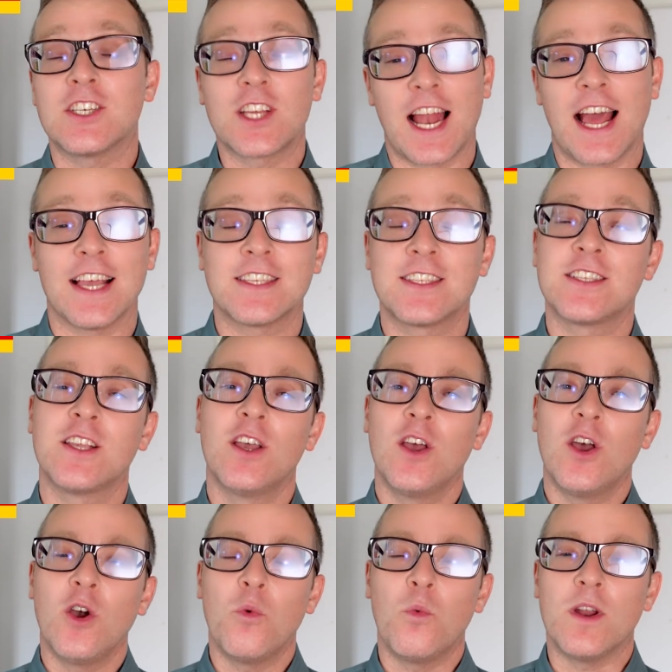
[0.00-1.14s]
class
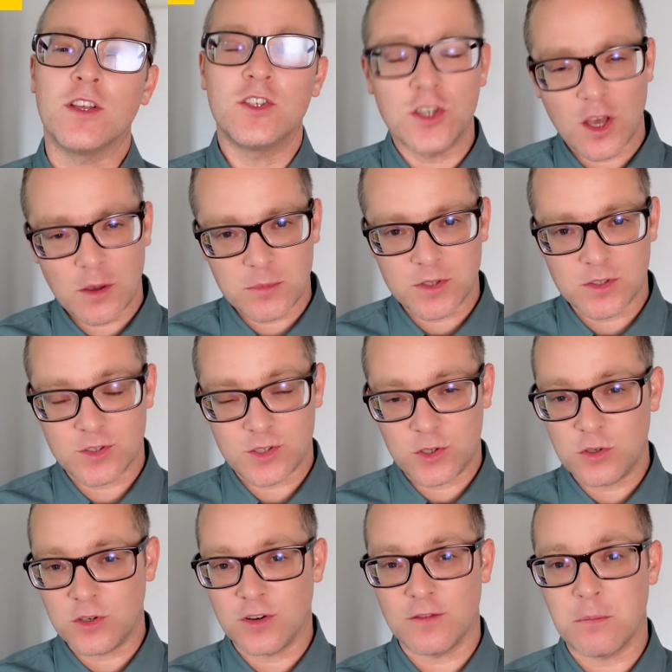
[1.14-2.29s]
when a German
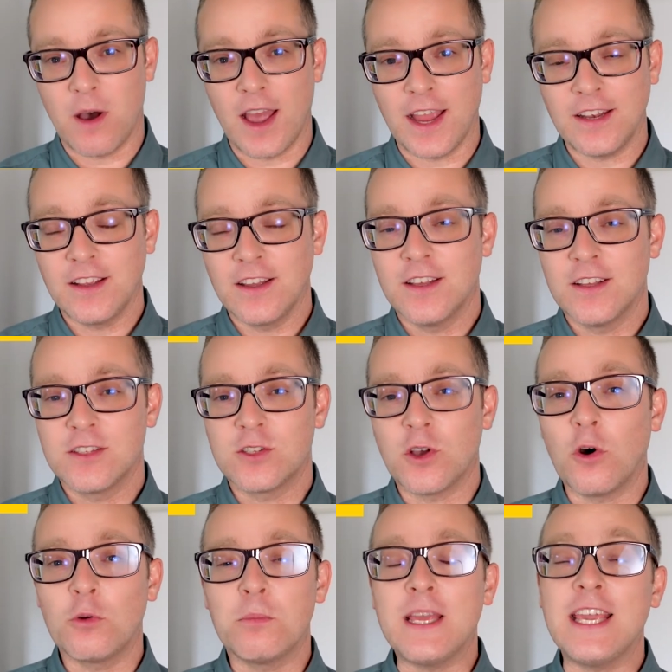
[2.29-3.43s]
student of mine
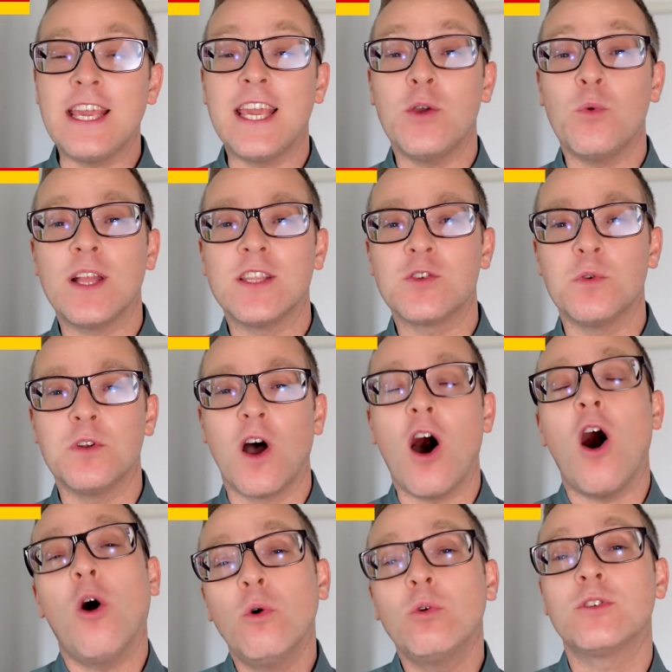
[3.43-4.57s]
told me he went to an
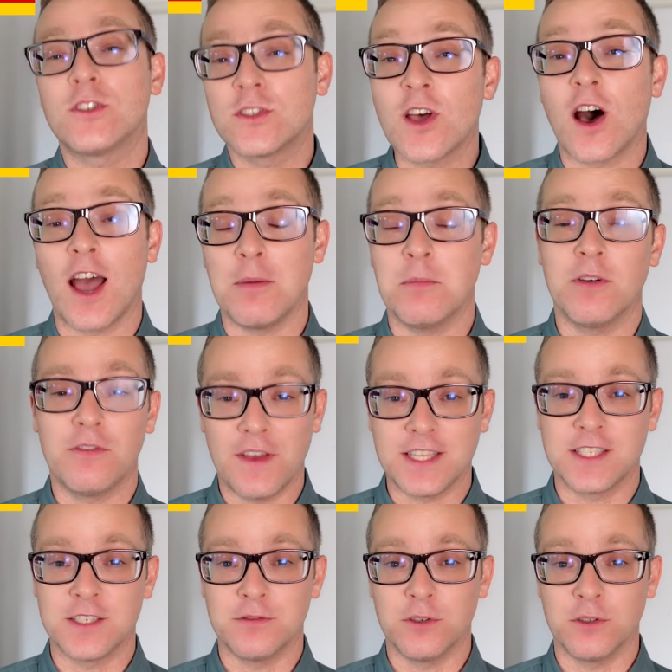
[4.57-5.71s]
old-timer
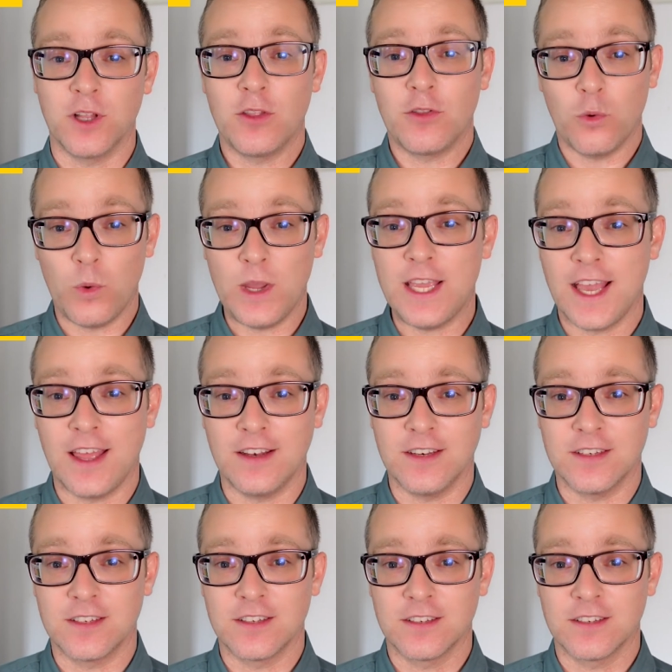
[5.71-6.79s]
festival at the weekend.